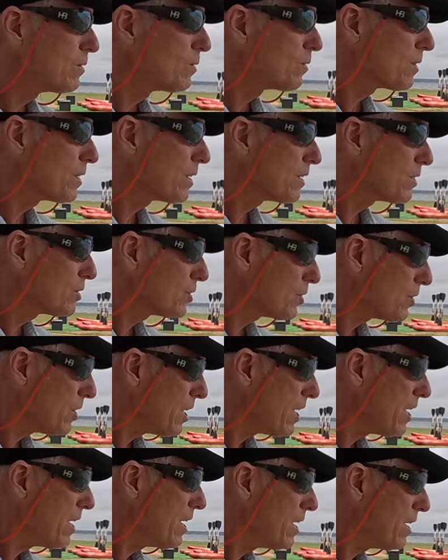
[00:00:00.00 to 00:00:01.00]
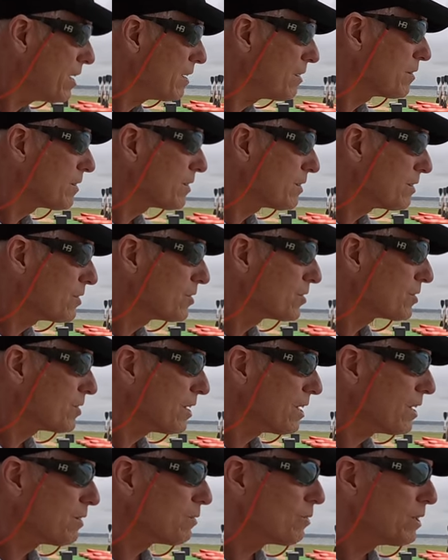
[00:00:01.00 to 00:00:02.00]
we're going to try
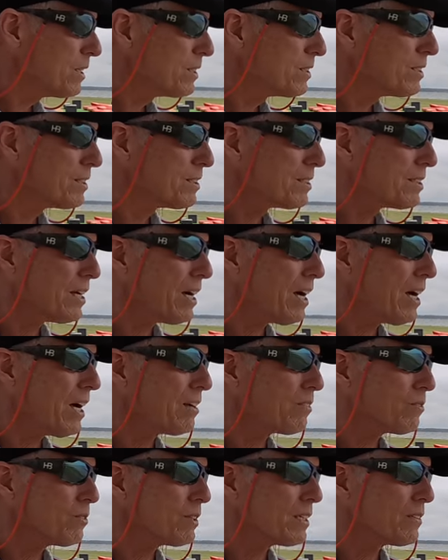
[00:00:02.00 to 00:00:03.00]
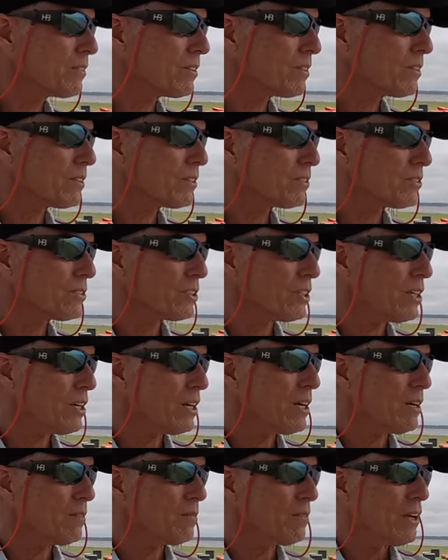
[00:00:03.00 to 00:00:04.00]
and wait this out, and we'll give it a little
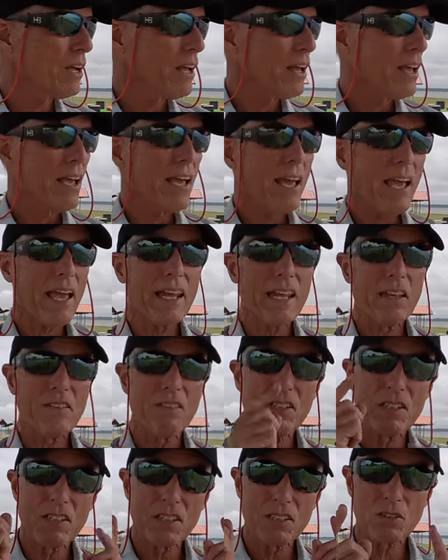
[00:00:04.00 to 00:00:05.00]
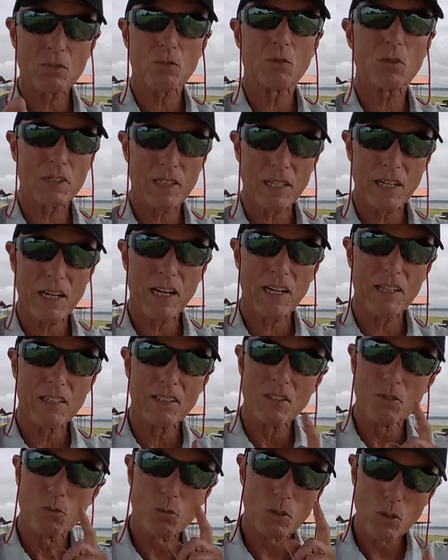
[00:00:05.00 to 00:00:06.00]
time. And if it doesn't work
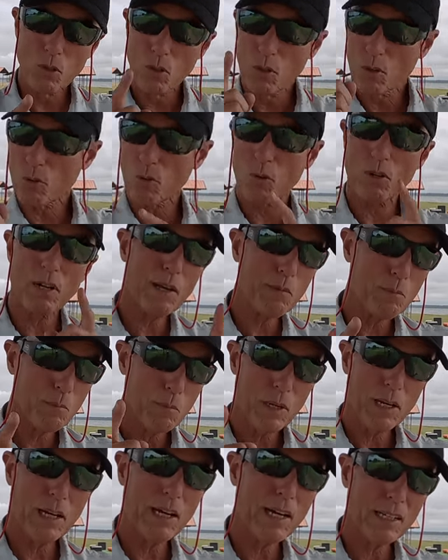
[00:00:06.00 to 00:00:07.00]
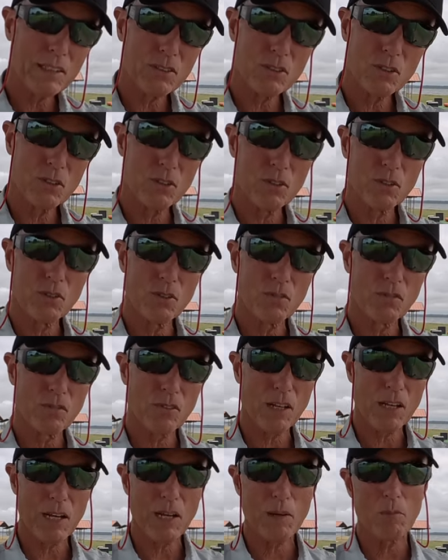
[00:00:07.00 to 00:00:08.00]
out, we're going right back to the
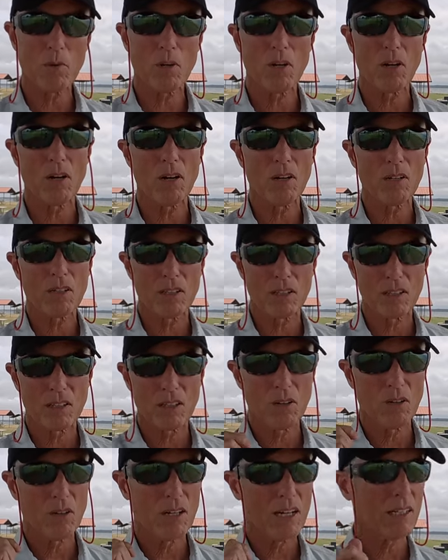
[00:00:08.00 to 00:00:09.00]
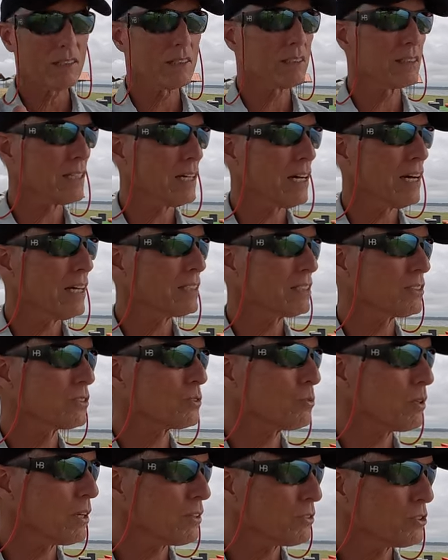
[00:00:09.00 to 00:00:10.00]
fly bar. Going to go outside
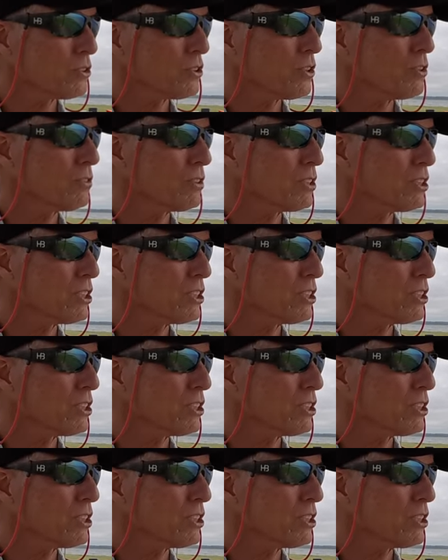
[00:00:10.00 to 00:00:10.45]
because the weather's so